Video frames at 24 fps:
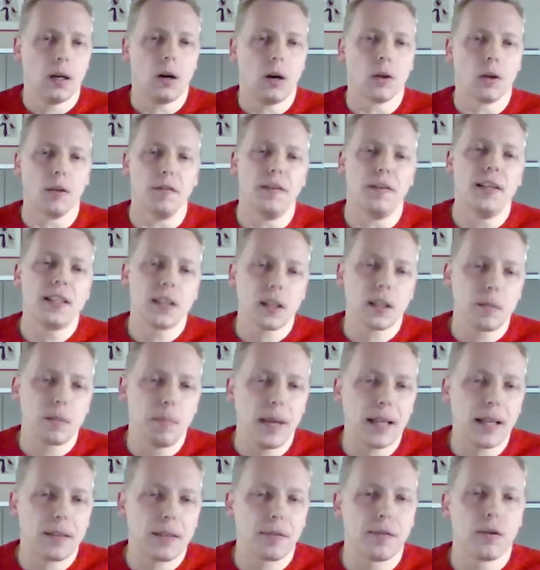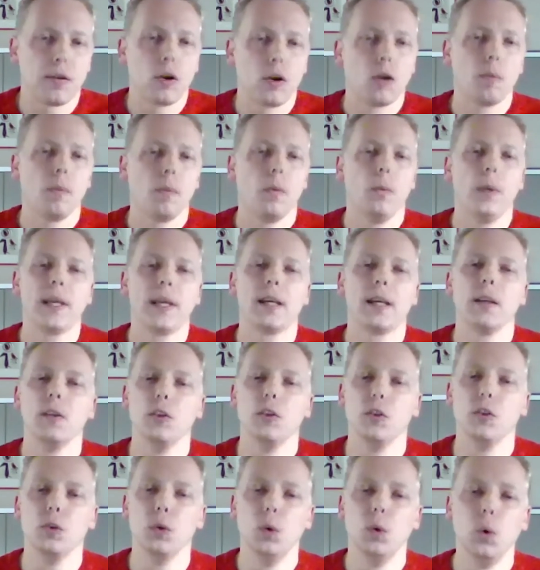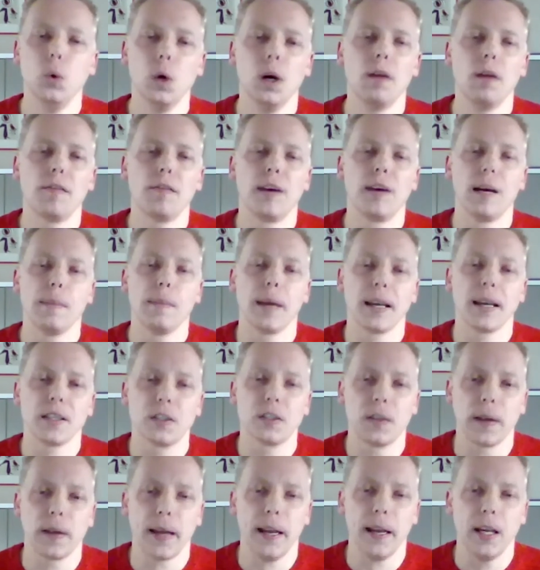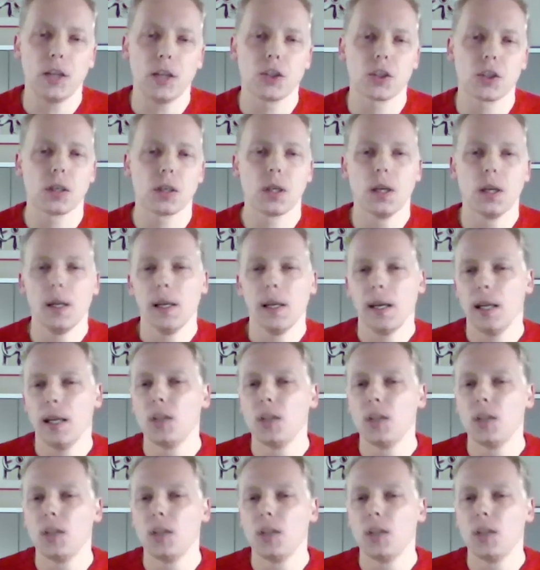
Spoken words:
On a VSAT platform, we can do a fiber restoration